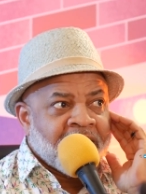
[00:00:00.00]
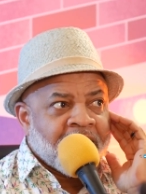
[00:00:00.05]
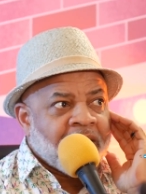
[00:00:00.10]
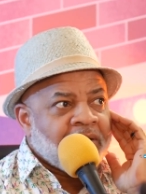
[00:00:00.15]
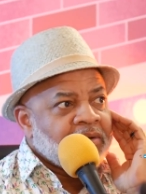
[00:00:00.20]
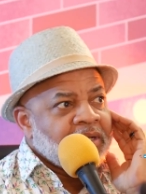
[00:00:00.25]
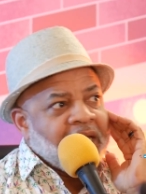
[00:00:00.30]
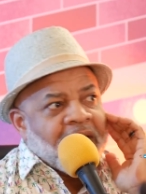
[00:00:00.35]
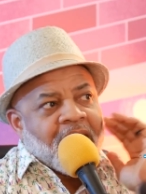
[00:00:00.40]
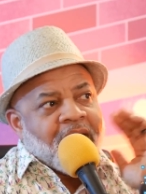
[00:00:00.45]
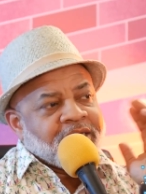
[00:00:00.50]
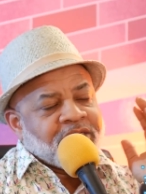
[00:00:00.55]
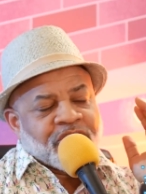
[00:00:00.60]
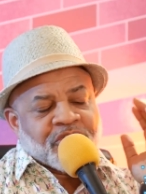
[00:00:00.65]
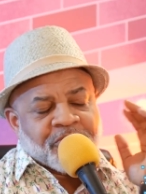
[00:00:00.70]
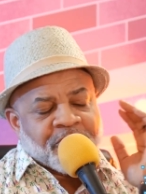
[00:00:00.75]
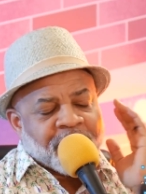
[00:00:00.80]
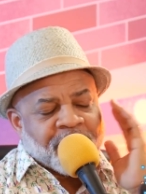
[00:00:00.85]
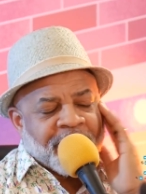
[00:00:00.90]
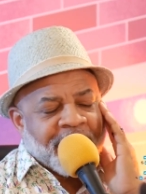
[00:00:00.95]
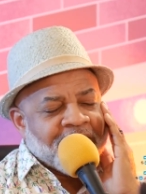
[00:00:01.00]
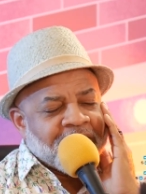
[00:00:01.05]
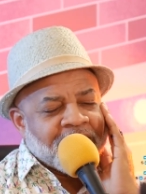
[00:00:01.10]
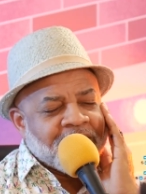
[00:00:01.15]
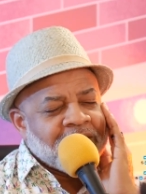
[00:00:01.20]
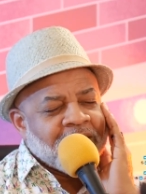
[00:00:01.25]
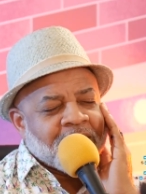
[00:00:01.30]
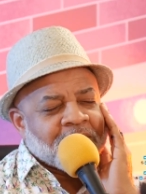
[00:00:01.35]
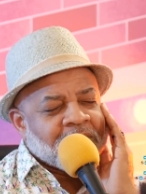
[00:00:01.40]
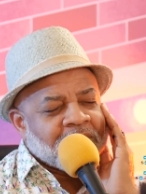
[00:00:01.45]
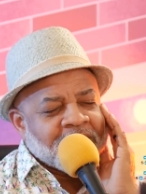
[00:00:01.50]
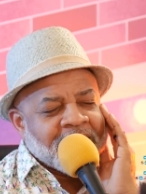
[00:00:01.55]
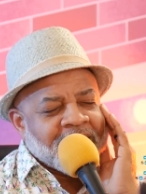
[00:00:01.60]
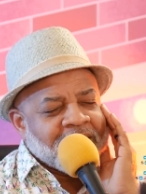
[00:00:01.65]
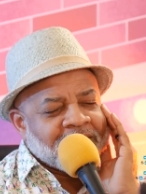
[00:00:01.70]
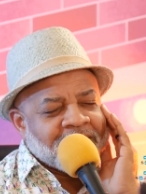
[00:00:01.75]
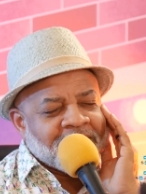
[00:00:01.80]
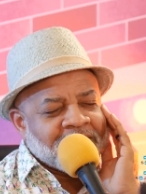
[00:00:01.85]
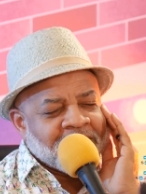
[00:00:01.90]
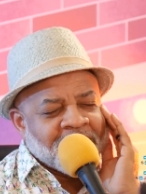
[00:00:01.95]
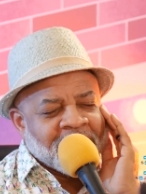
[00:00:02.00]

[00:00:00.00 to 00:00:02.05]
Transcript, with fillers: oh yeah, I just created a double that